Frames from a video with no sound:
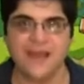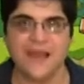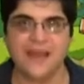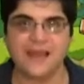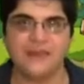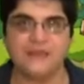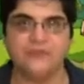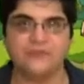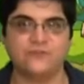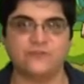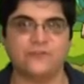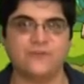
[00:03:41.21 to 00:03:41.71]

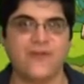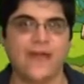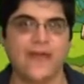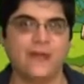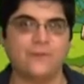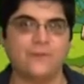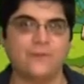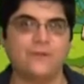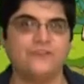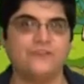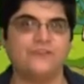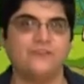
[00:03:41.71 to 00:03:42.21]
and it's for
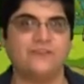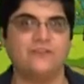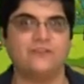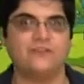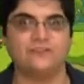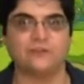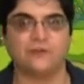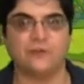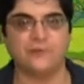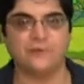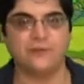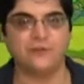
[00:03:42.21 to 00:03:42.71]
that reason that
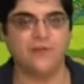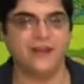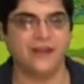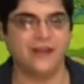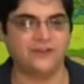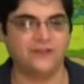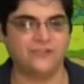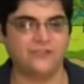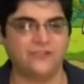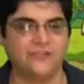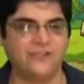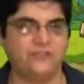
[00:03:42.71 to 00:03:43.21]

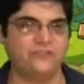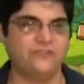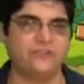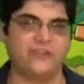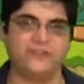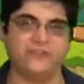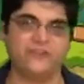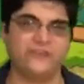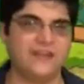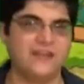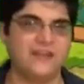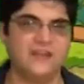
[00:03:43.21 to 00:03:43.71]
Scribblenauts is
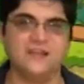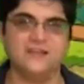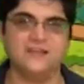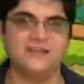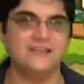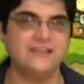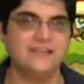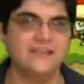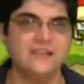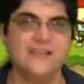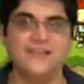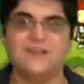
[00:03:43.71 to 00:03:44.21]
just in a
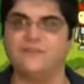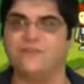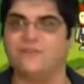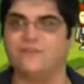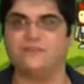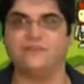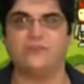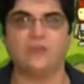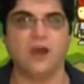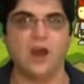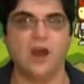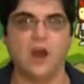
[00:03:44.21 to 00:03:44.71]
league of
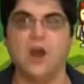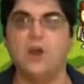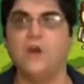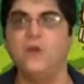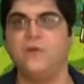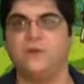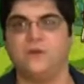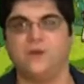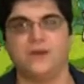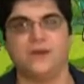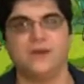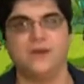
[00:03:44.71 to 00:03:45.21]
its
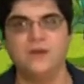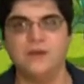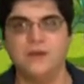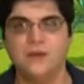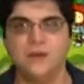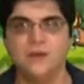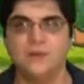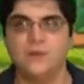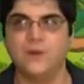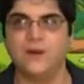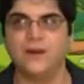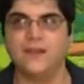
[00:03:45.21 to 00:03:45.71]
own
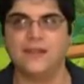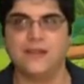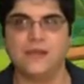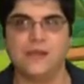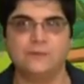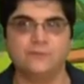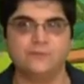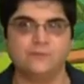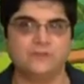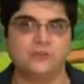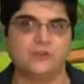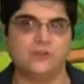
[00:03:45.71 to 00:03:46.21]
when it
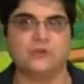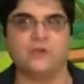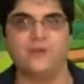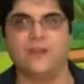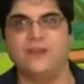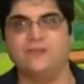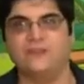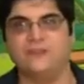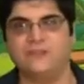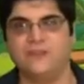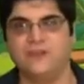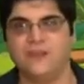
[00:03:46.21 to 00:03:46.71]
comes to
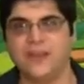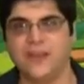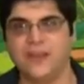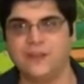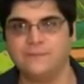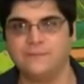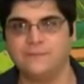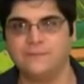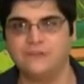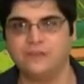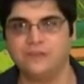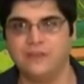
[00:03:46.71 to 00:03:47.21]
creation
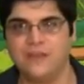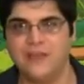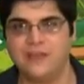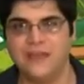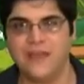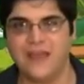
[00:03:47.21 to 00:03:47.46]
games.